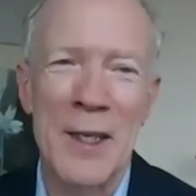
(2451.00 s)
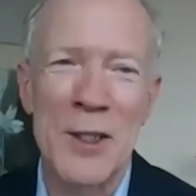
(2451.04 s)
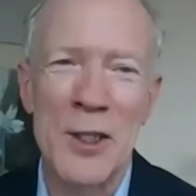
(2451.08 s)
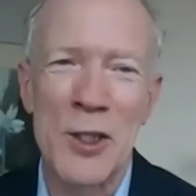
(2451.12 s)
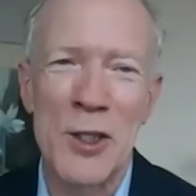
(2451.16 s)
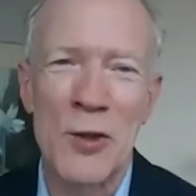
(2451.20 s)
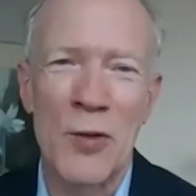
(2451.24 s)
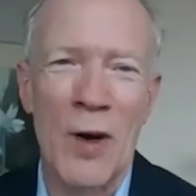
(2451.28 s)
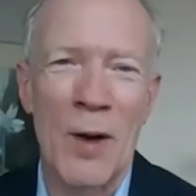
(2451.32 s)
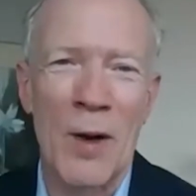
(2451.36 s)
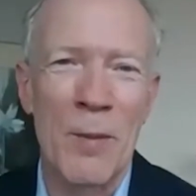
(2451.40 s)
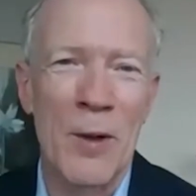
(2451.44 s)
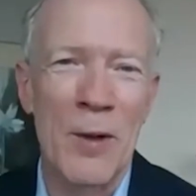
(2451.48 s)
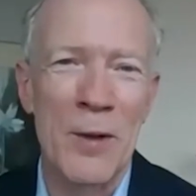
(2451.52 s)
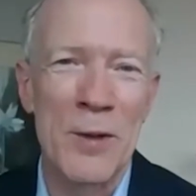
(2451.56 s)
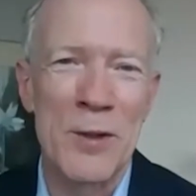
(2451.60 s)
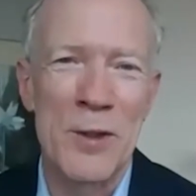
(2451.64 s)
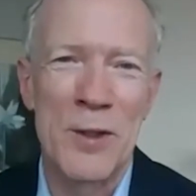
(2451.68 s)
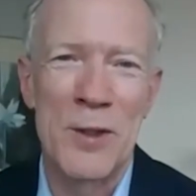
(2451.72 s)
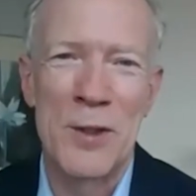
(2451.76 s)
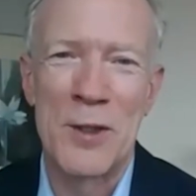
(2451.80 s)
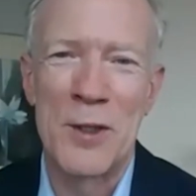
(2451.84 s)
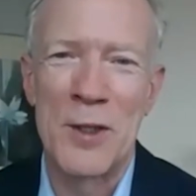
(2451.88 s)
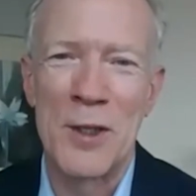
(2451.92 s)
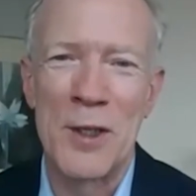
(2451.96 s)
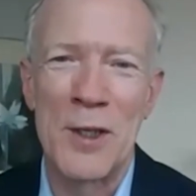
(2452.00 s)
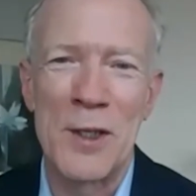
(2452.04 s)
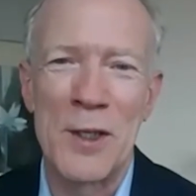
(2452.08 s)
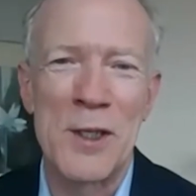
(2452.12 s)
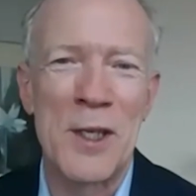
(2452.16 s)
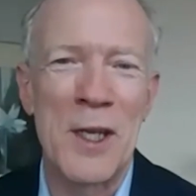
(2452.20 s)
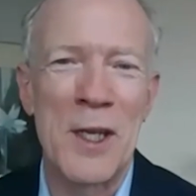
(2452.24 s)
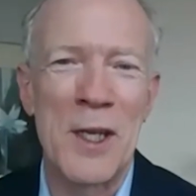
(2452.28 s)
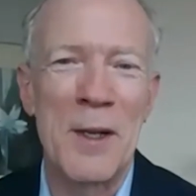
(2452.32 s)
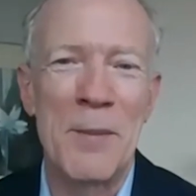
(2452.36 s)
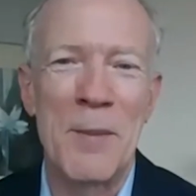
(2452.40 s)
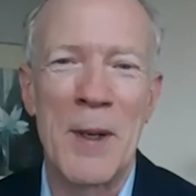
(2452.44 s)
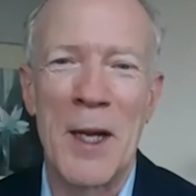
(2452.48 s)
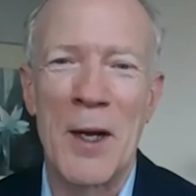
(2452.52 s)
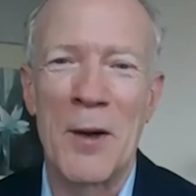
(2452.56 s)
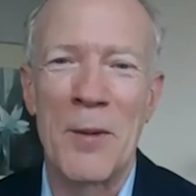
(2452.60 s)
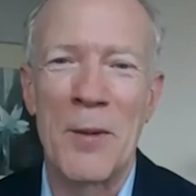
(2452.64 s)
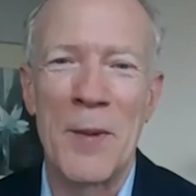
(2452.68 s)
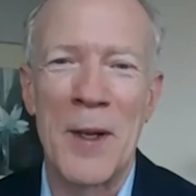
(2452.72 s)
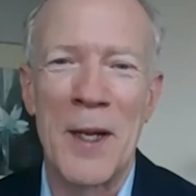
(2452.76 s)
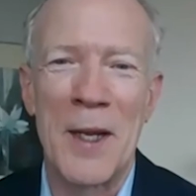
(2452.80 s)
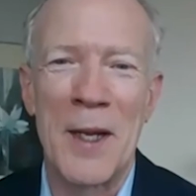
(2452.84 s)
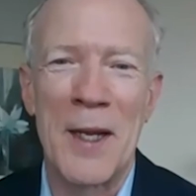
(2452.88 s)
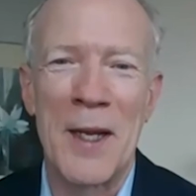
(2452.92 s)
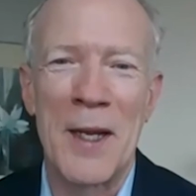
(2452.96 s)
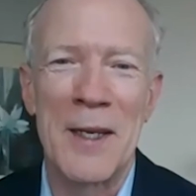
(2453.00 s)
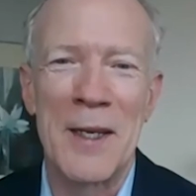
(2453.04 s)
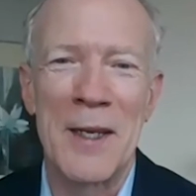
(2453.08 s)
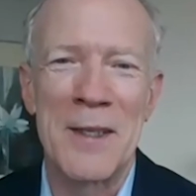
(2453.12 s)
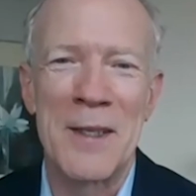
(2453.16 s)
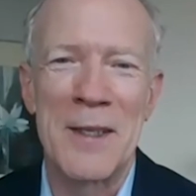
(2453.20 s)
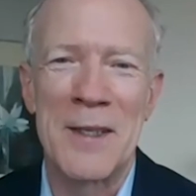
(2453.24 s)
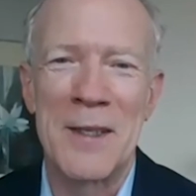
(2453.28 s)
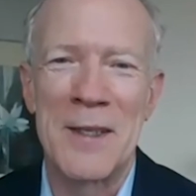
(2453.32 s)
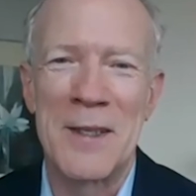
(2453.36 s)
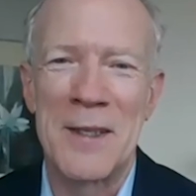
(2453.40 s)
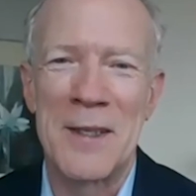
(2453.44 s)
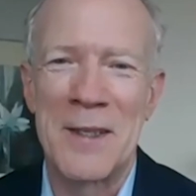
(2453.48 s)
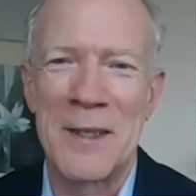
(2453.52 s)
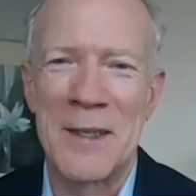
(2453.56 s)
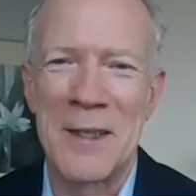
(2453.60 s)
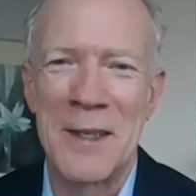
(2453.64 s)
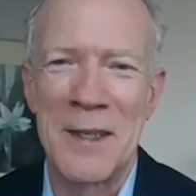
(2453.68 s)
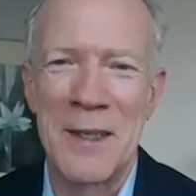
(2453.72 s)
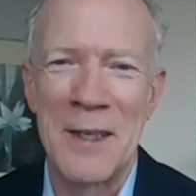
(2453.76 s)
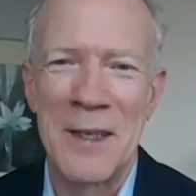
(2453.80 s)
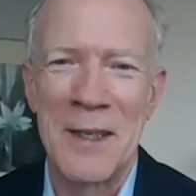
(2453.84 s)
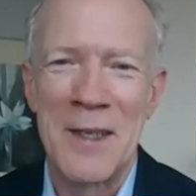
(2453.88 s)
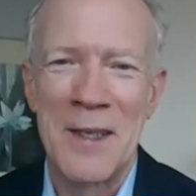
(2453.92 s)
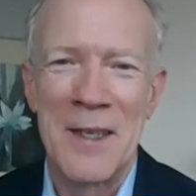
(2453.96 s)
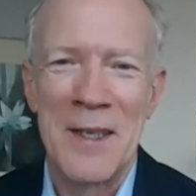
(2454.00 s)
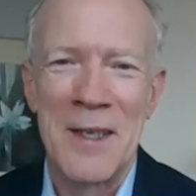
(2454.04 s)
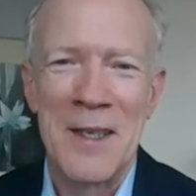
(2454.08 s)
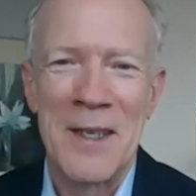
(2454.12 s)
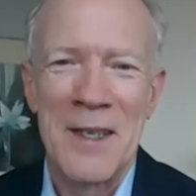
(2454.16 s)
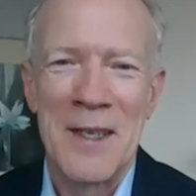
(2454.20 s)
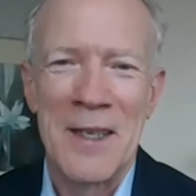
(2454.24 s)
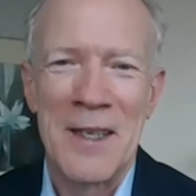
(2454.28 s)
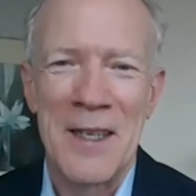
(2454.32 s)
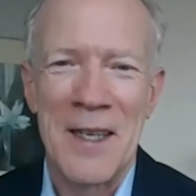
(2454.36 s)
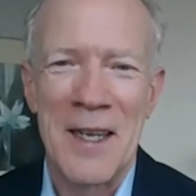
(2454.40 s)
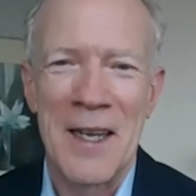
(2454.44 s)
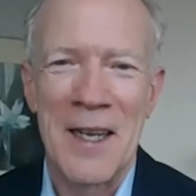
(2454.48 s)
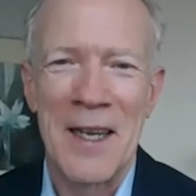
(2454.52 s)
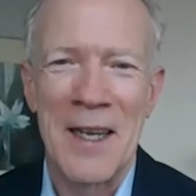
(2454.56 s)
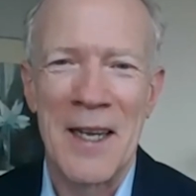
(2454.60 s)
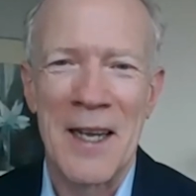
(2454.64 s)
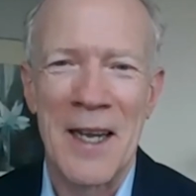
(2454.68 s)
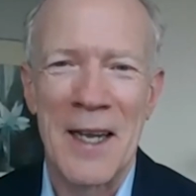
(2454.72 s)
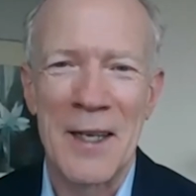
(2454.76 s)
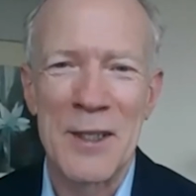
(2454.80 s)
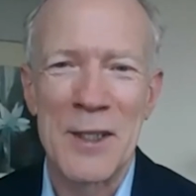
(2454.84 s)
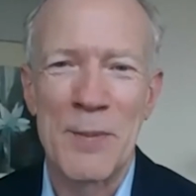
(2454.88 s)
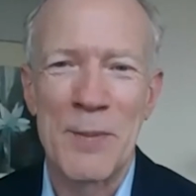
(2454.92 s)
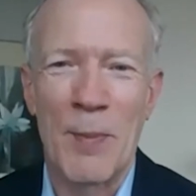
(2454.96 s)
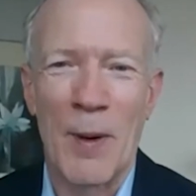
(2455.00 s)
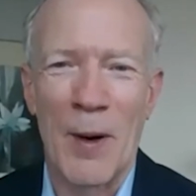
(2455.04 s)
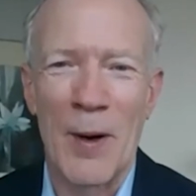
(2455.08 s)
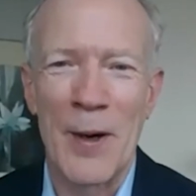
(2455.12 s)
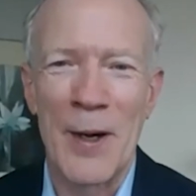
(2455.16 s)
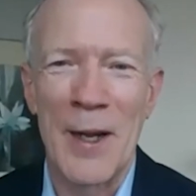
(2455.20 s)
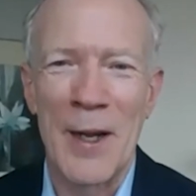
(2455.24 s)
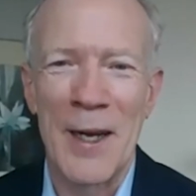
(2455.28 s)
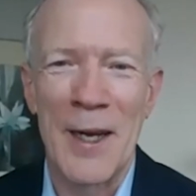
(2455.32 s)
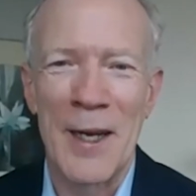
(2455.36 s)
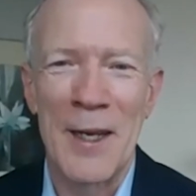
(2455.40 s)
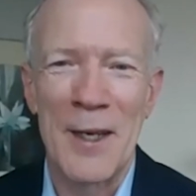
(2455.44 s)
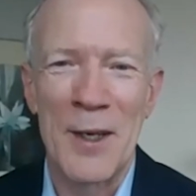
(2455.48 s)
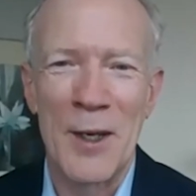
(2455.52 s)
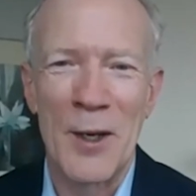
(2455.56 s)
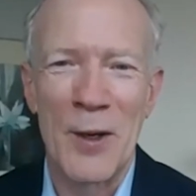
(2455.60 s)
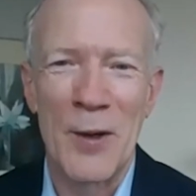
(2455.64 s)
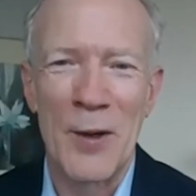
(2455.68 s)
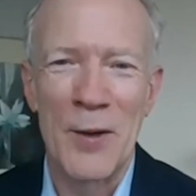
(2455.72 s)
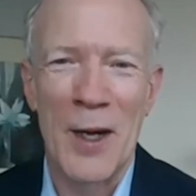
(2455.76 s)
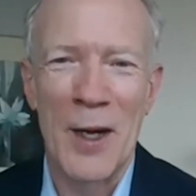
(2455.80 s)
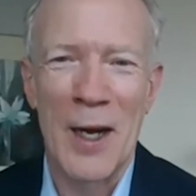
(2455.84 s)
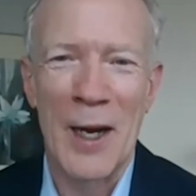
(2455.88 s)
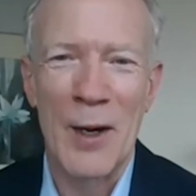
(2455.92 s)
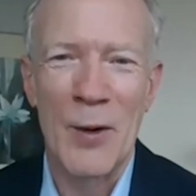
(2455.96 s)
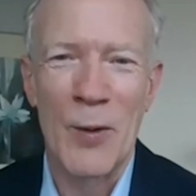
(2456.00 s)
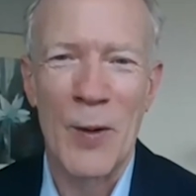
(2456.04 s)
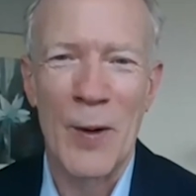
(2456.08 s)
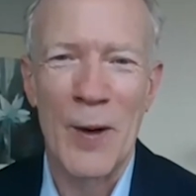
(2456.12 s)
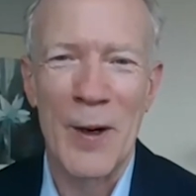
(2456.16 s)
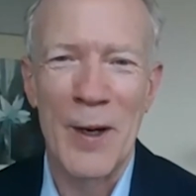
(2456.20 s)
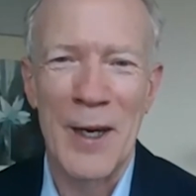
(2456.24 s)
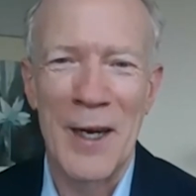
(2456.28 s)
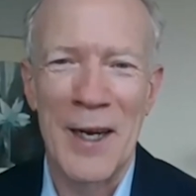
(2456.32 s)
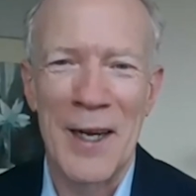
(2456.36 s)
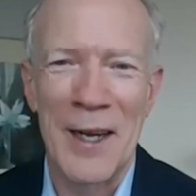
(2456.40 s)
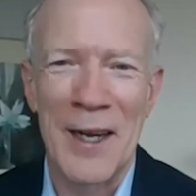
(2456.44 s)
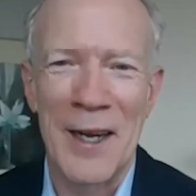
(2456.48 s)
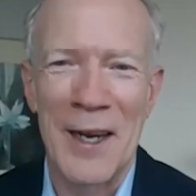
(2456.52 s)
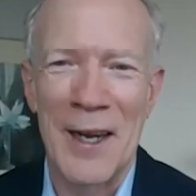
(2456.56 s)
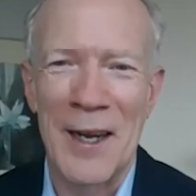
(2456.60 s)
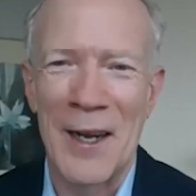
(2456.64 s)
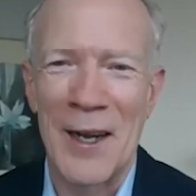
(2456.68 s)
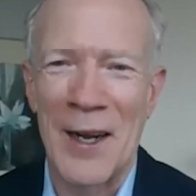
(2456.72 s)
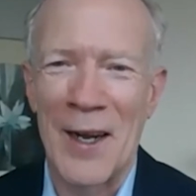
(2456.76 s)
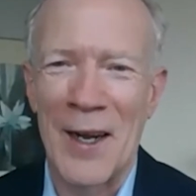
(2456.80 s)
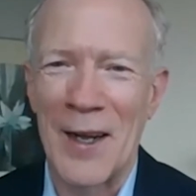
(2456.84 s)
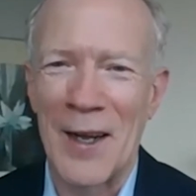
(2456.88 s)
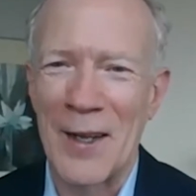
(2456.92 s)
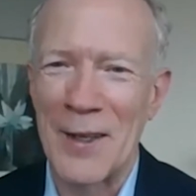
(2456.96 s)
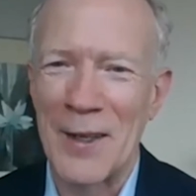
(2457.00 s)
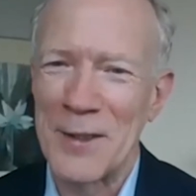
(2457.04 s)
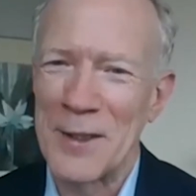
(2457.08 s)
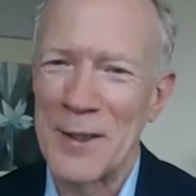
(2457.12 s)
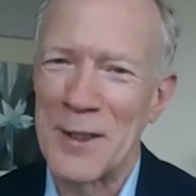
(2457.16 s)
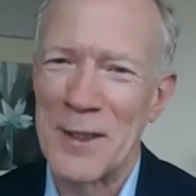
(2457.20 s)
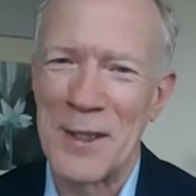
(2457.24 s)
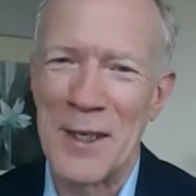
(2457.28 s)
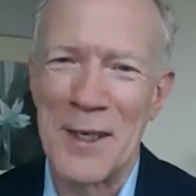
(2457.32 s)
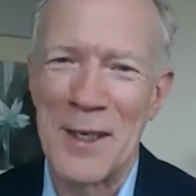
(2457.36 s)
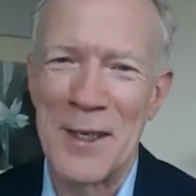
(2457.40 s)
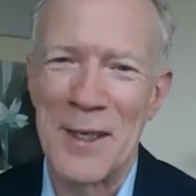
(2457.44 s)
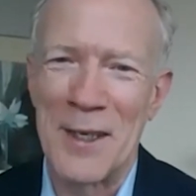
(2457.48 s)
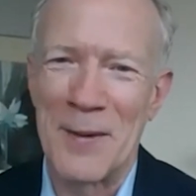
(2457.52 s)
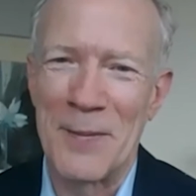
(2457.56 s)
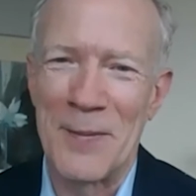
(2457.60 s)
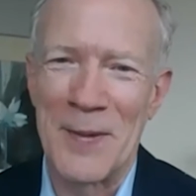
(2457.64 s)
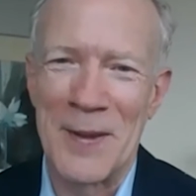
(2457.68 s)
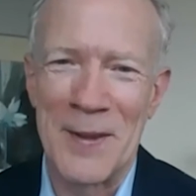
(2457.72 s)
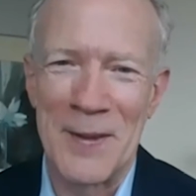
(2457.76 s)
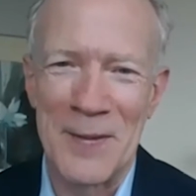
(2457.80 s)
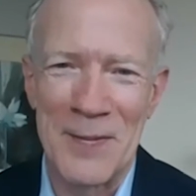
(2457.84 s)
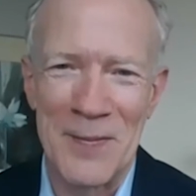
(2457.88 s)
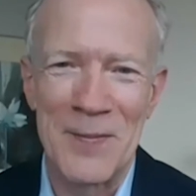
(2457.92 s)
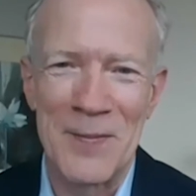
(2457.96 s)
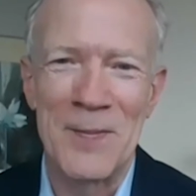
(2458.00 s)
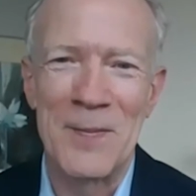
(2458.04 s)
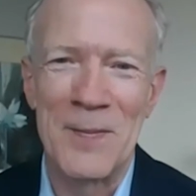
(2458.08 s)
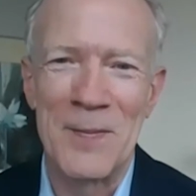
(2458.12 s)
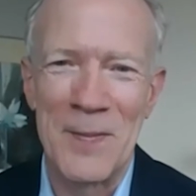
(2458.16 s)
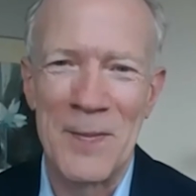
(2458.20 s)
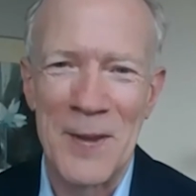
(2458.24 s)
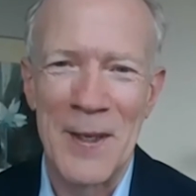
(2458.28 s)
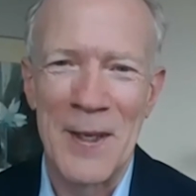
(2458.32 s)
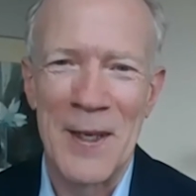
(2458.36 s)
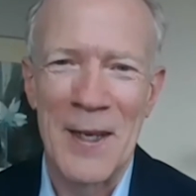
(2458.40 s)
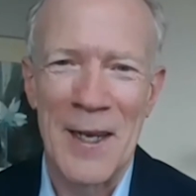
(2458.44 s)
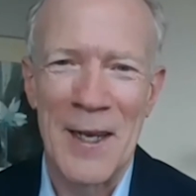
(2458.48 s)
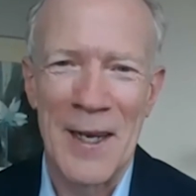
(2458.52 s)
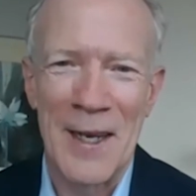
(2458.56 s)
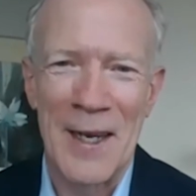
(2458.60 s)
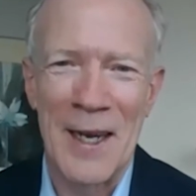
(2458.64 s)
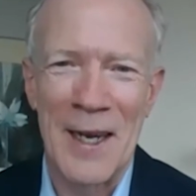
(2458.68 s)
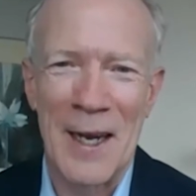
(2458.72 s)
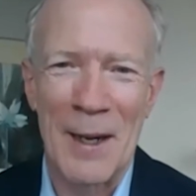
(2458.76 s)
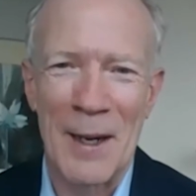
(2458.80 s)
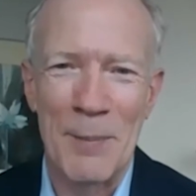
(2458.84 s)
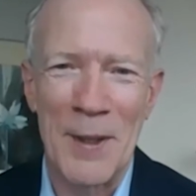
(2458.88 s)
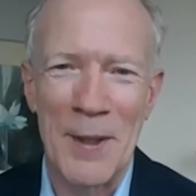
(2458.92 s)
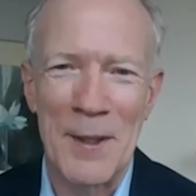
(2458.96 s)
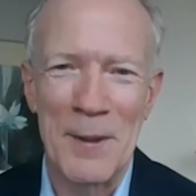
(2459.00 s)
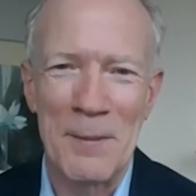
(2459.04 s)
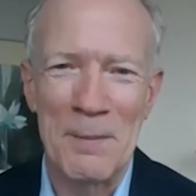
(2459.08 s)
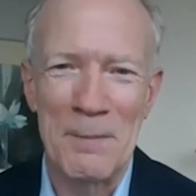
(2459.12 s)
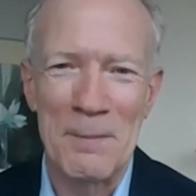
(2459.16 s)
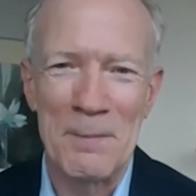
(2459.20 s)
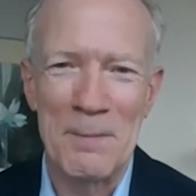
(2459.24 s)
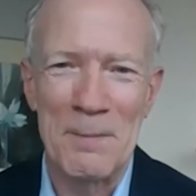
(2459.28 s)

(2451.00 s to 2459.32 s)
has trouble, just email me at sbarnett@NIEER.org and I'll send them a copy.